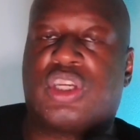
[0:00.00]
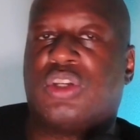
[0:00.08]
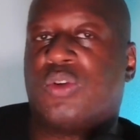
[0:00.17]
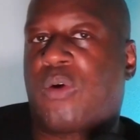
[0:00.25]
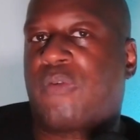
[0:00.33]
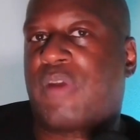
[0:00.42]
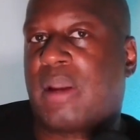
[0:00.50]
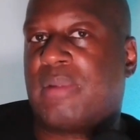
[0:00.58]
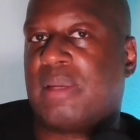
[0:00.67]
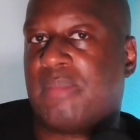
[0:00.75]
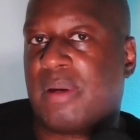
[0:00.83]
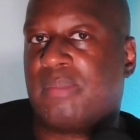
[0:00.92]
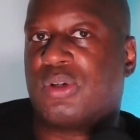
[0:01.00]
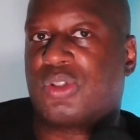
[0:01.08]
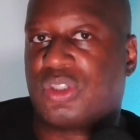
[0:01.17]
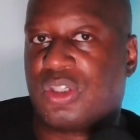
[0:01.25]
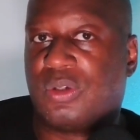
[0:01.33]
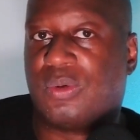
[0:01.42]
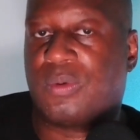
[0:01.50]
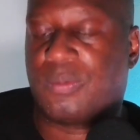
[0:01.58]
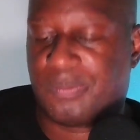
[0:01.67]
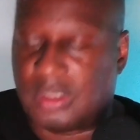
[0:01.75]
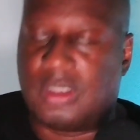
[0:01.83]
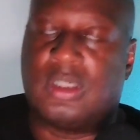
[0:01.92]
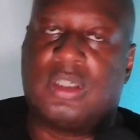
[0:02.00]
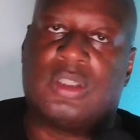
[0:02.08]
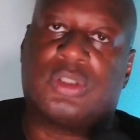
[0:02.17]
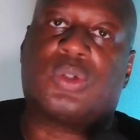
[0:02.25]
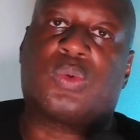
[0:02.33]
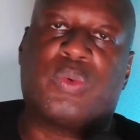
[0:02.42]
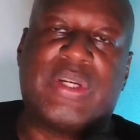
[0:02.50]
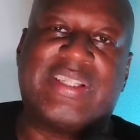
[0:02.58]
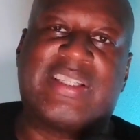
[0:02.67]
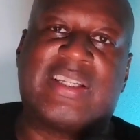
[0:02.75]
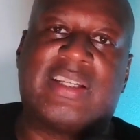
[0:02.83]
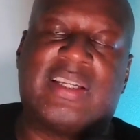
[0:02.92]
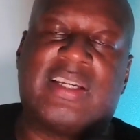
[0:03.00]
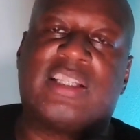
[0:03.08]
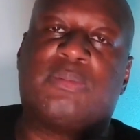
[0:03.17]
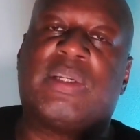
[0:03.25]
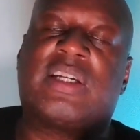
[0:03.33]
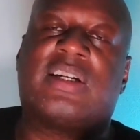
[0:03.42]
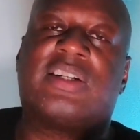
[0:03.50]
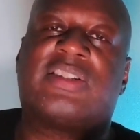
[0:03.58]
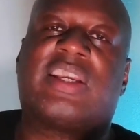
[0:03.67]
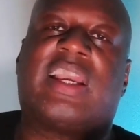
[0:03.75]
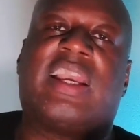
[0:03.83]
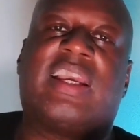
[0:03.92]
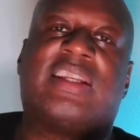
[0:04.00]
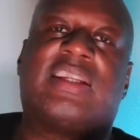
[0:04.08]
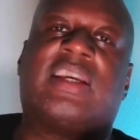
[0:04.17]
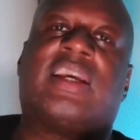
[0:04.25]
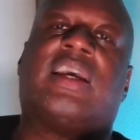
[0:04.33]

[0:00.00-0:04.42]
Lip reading: your family members too. The reason is because it